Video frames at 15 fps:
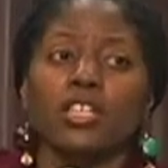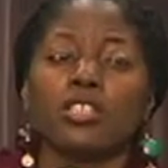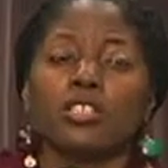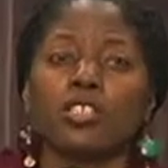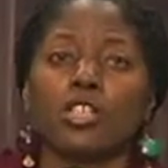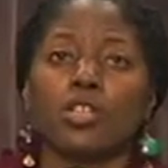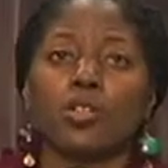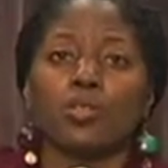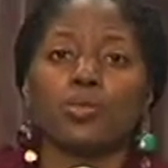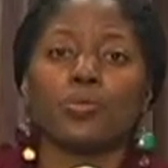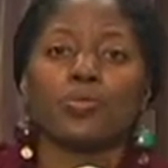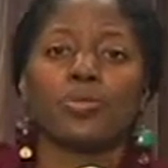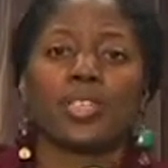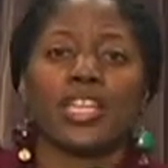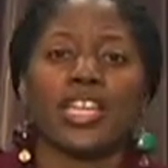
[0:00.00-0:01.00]

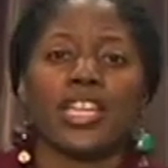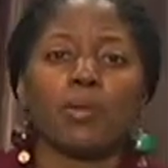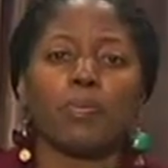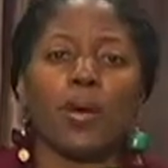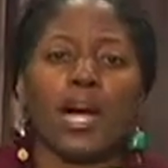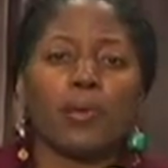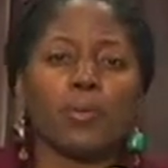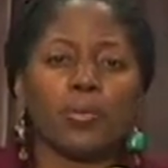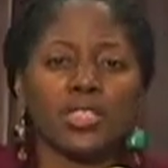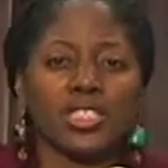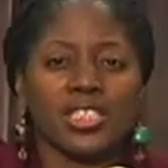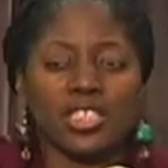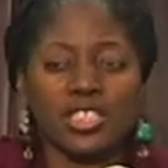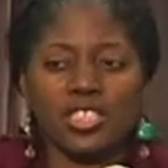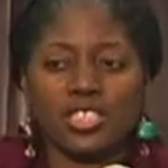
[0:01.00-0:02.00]
So hip hop
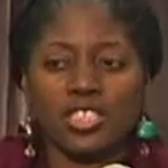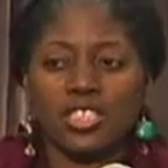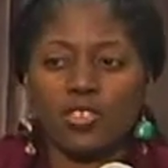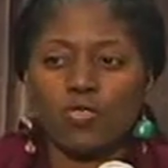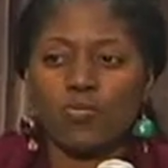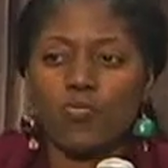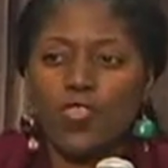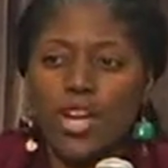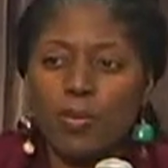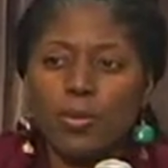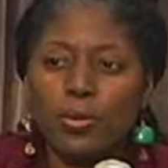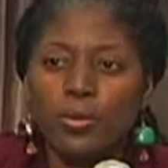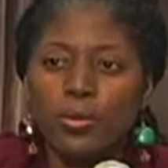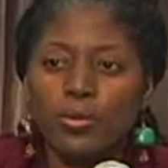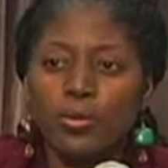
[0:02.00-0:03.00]
was this
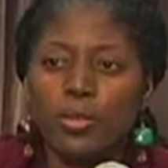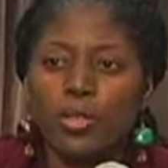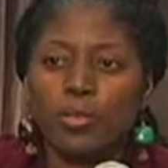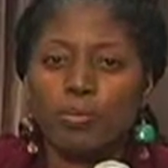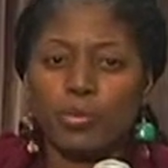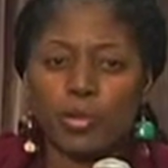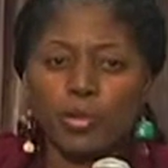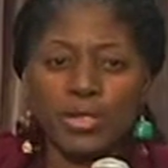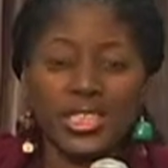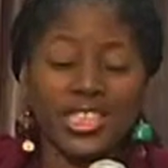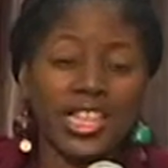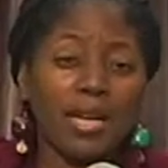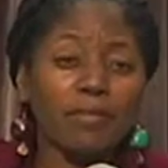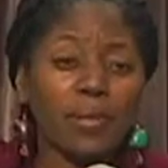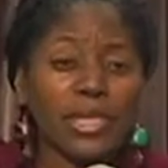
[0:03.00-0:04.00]
rebel music,
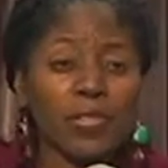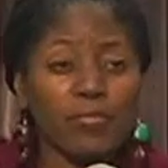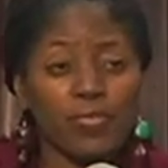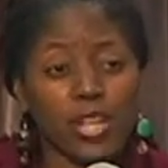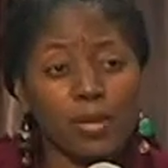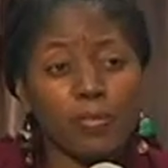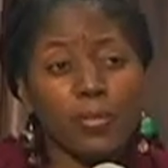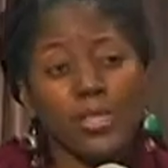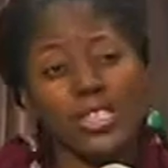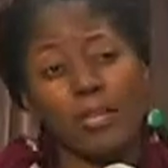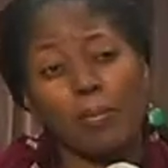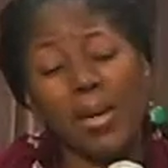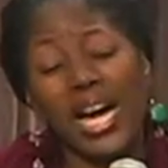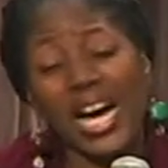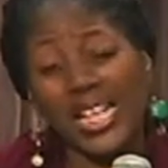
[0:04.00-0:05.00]
and I mean rebel in
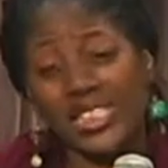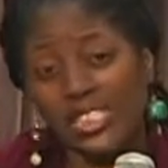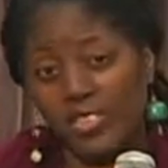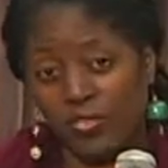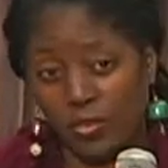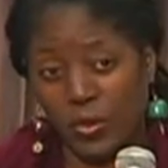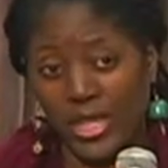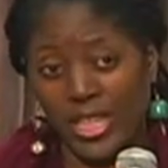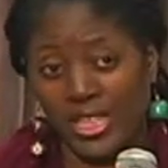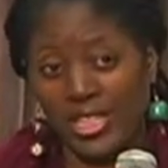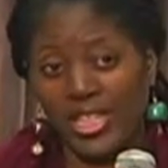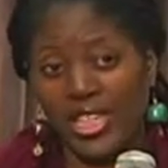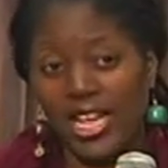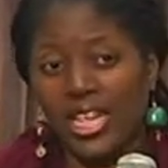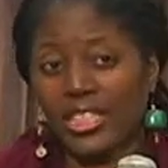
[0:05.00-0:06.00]
a positive way,
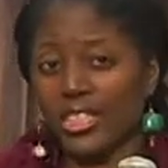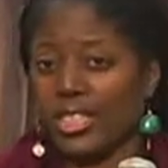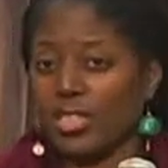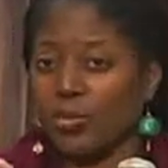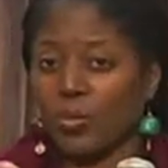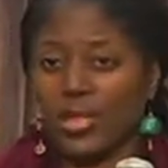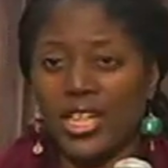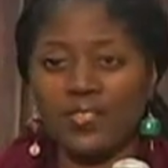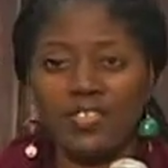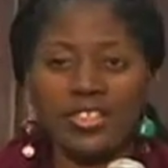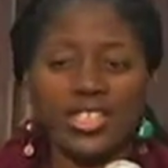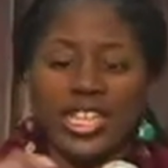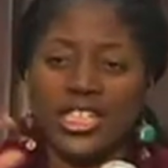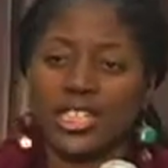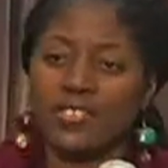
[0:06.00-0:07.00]
not in whatever
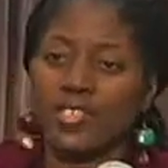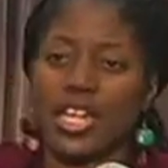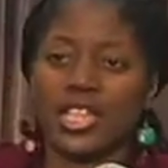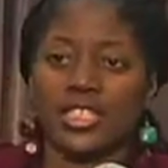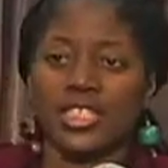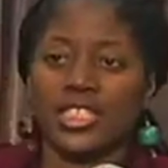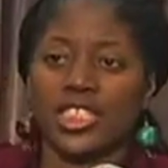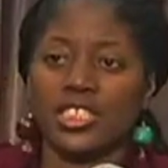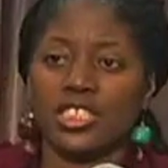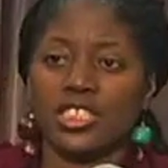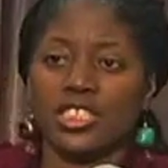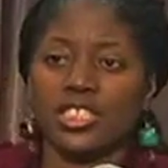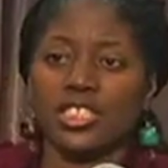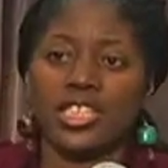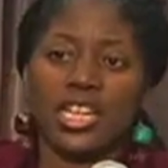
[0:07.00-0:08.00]
negative
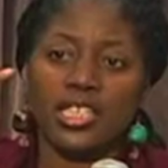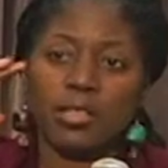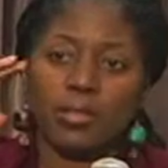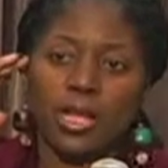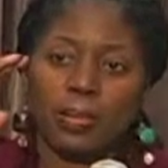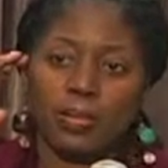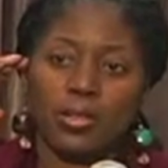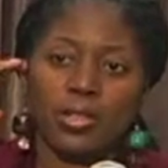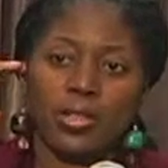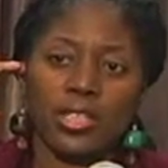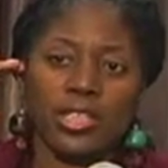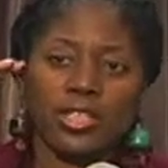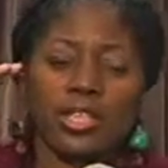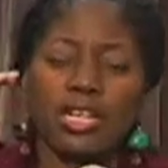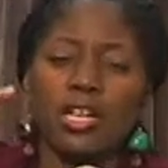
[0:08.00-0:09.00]
connotation society might put on
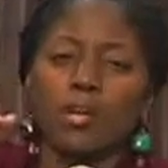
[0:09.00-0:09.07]
it,